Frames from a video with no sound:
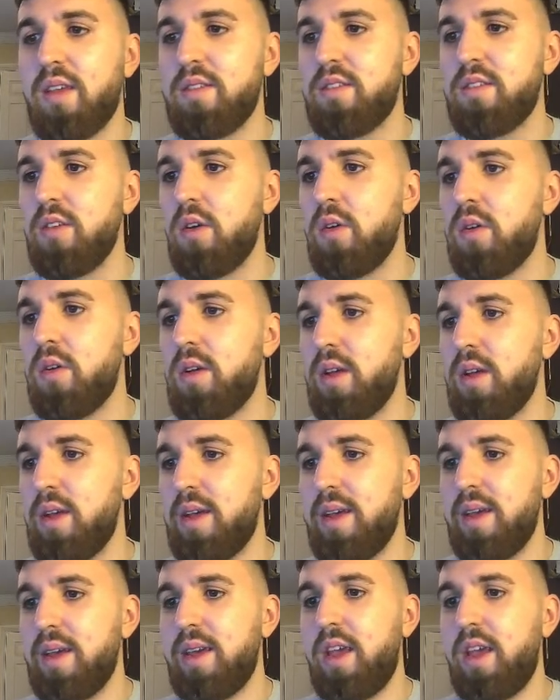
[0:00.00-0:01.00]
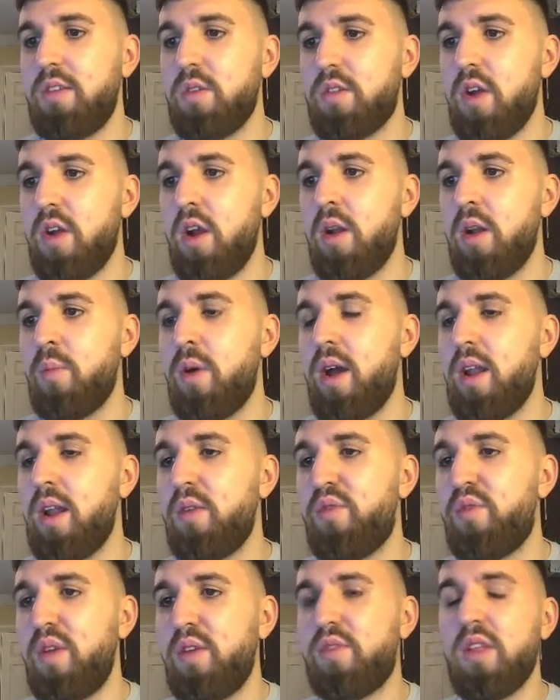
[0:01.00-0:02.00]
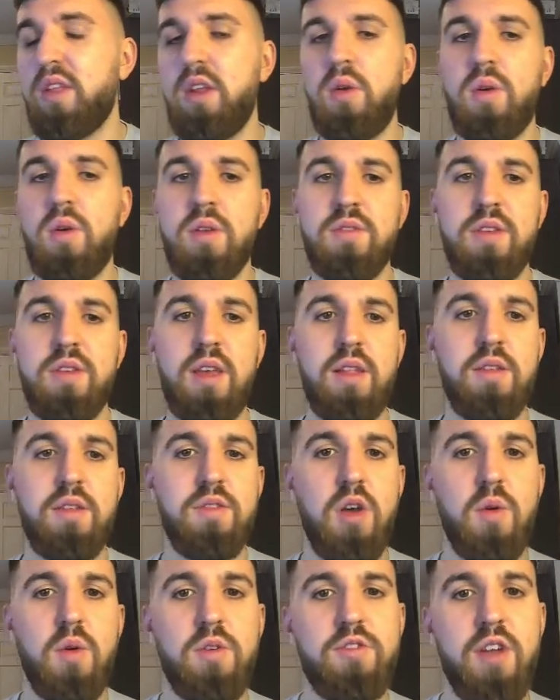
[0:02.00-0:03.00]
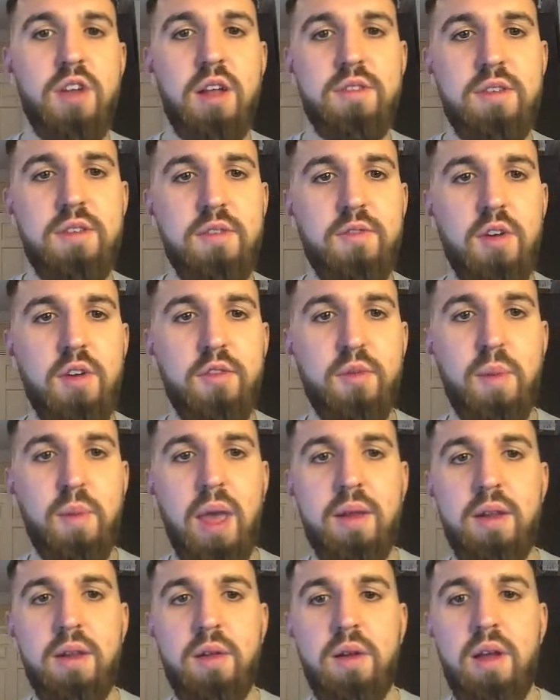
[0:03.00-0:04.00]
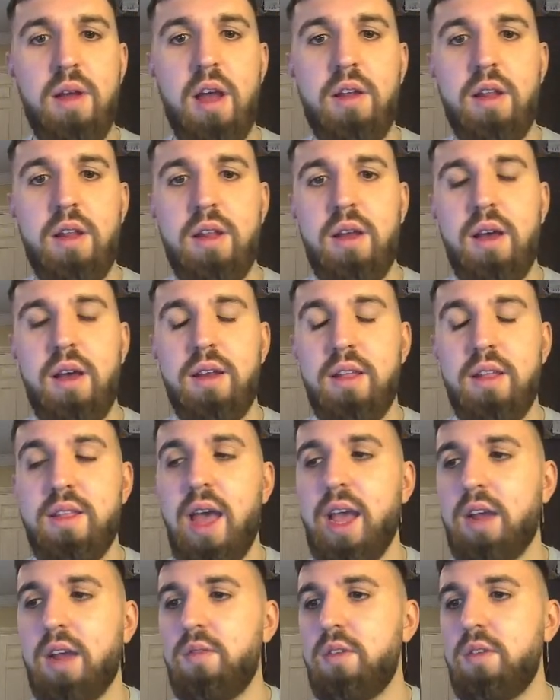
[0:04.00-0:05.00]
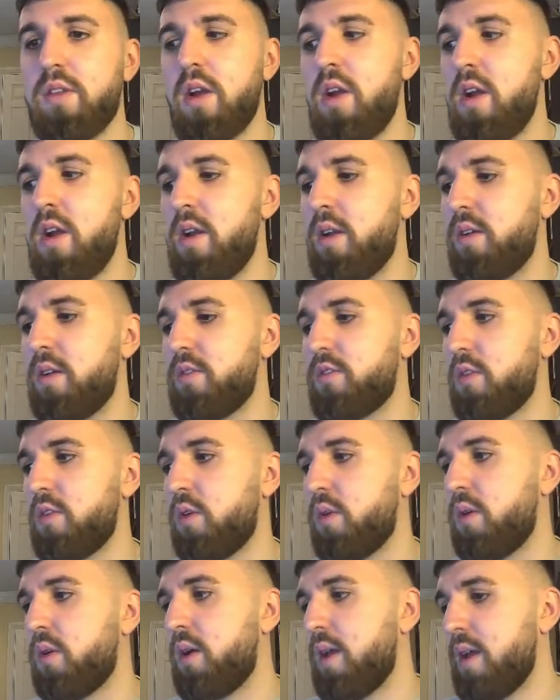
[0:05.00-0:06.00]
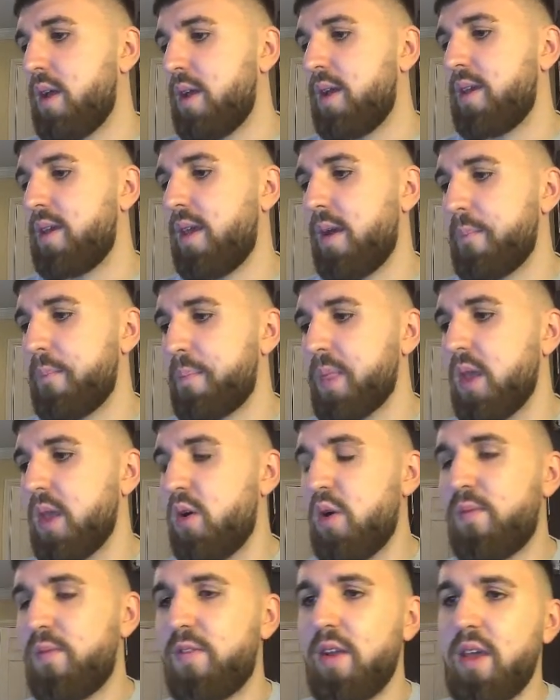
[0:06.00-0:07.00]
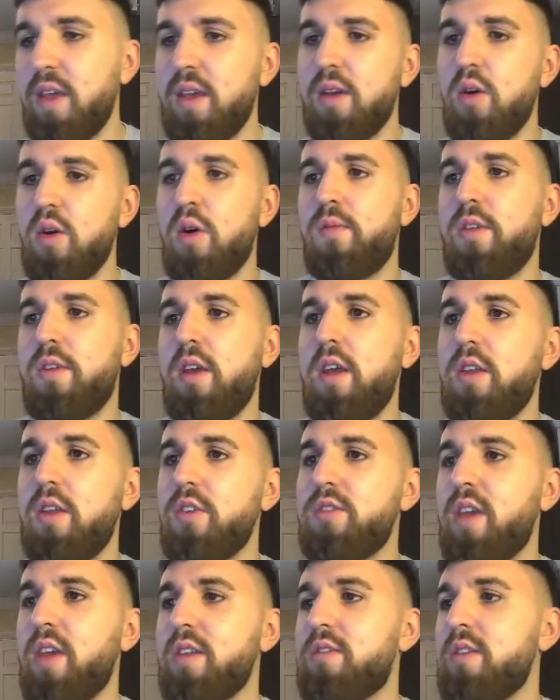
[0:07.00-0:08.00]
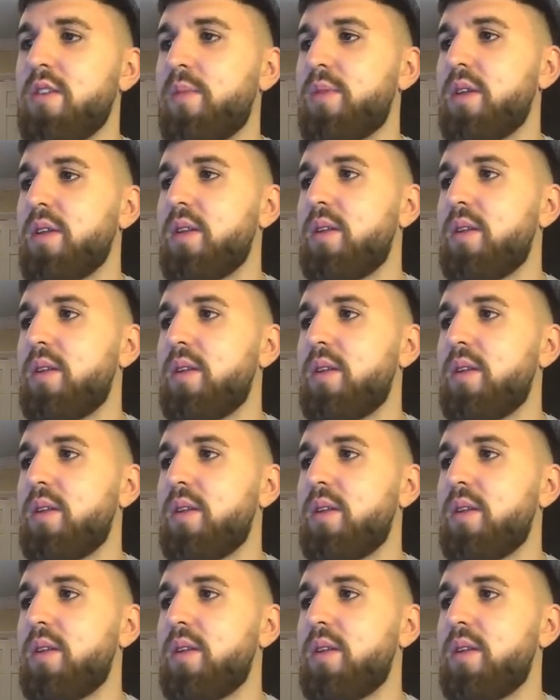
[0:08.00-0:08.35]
so he's returning well. If they do concede, there's always chance of him getting an attacking return. So yeah, hopefully he does get something.